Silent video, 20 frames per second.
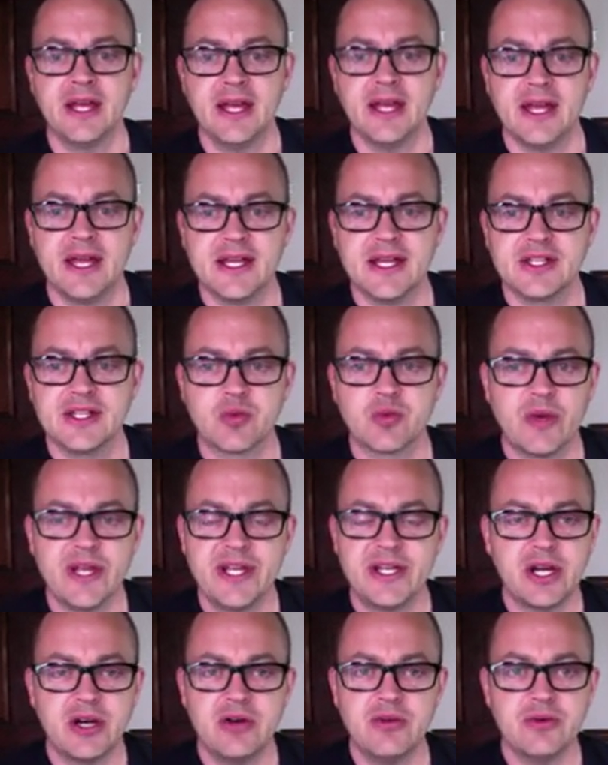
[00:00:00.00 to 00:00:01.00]
is we
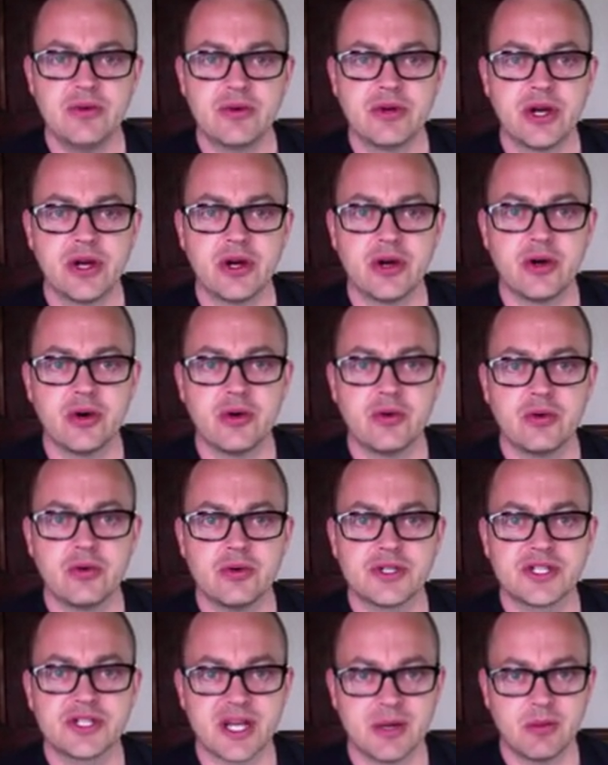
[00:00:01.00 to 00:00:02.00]
don't know
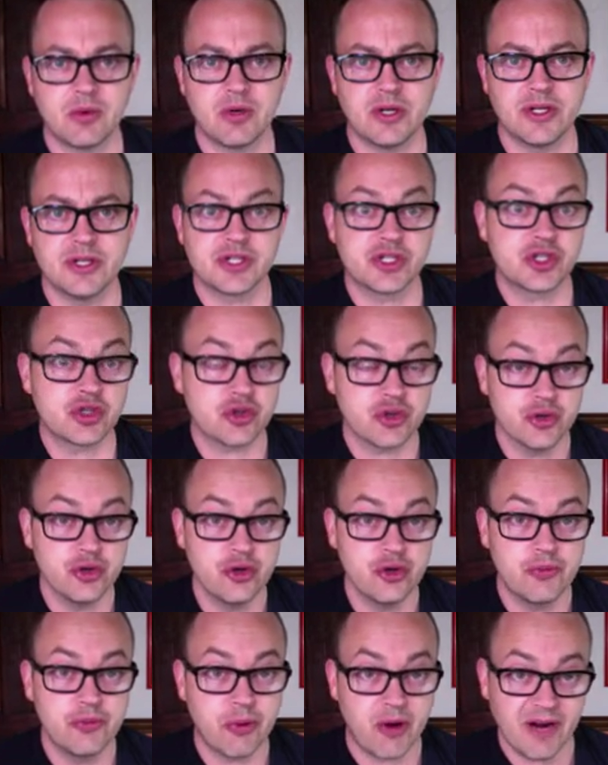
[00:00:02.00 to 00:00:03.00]
someone's
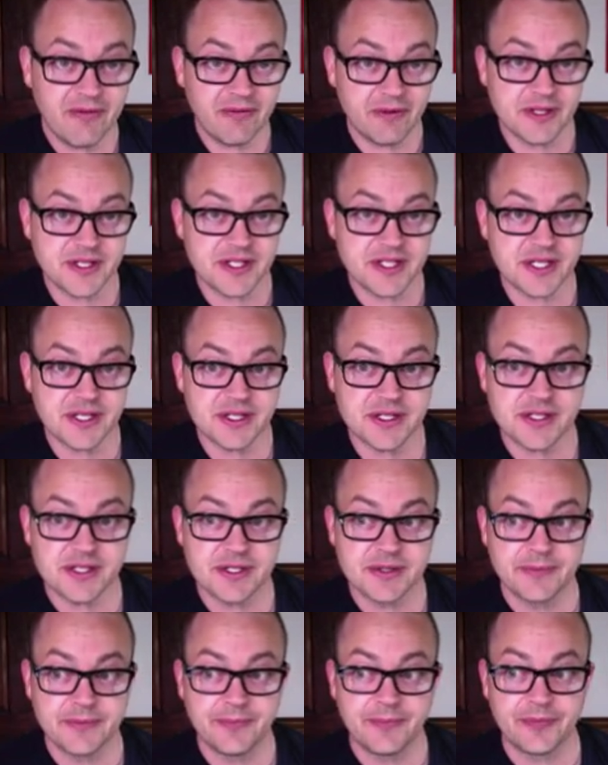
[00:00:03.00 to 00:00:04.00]
true preferences.
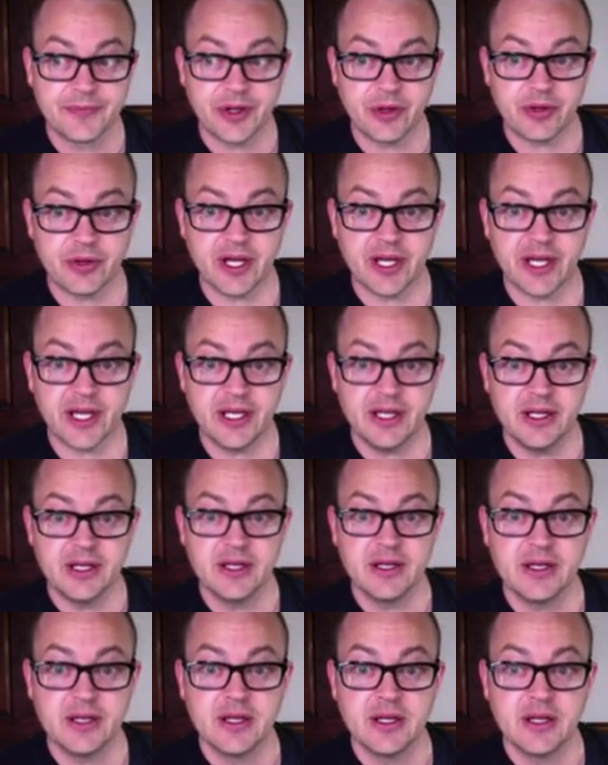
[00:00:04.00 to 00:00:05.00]
Okay?
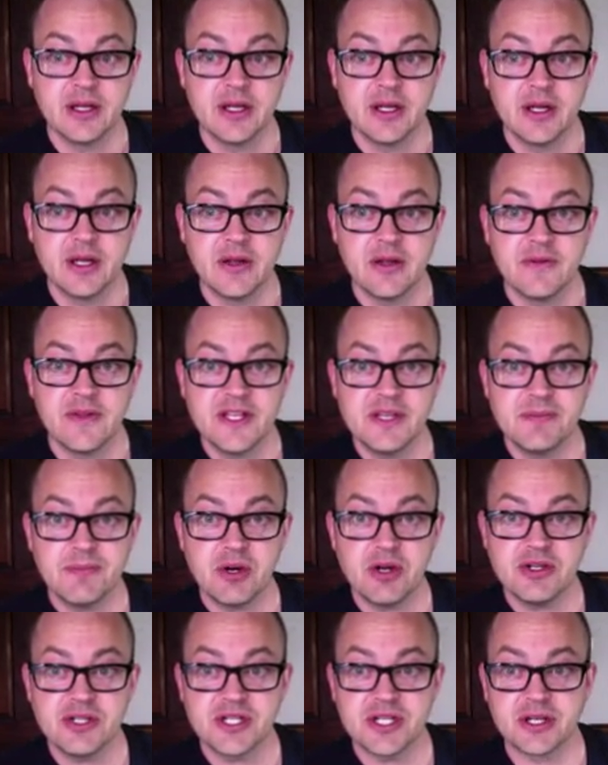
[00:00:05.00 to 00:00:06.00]
This
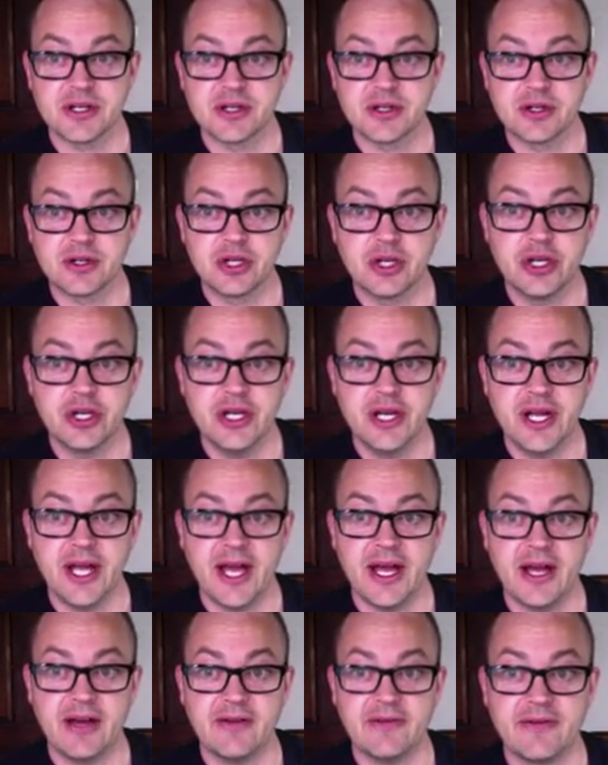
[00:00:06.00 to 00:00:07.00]
person could
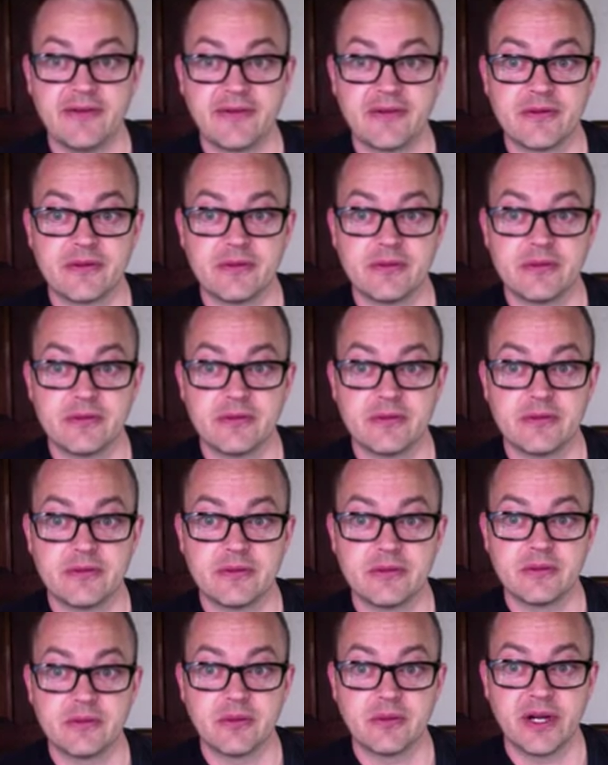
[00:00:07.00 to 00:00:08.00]
have,
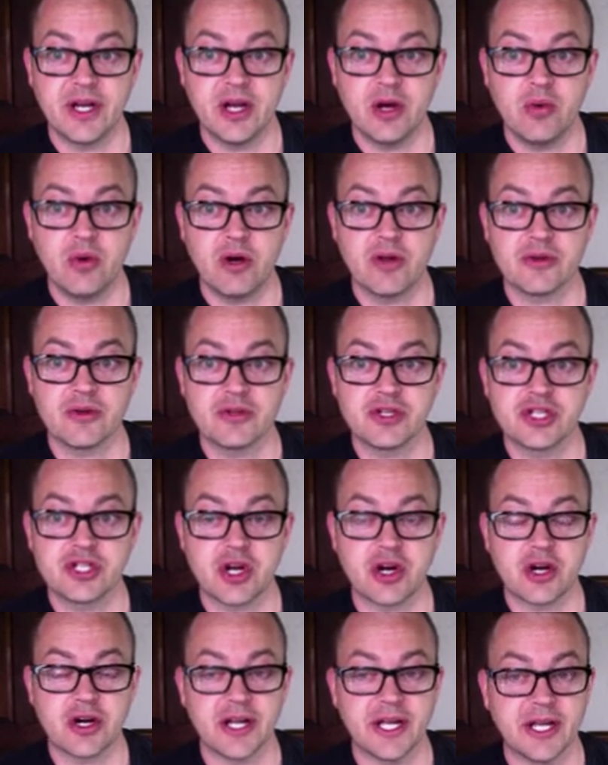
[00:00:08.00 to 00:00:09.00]
we know where they're
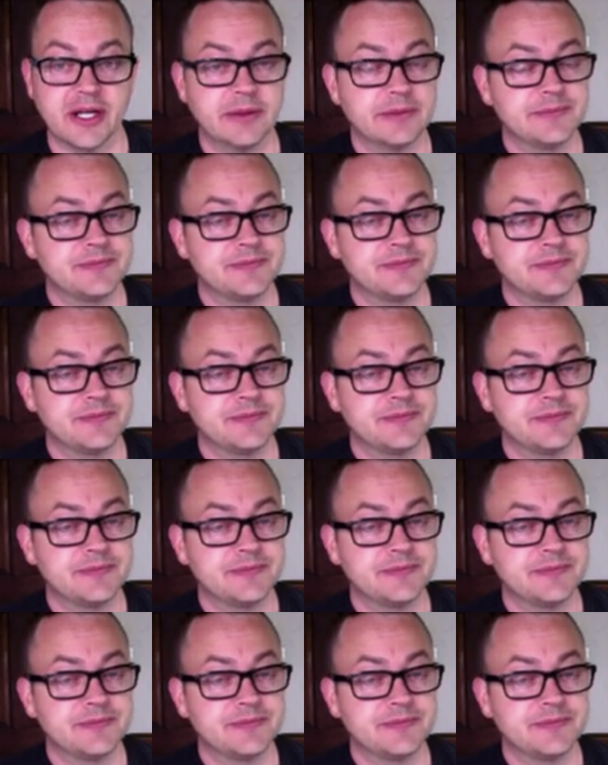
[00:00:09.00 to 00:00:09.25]
starting,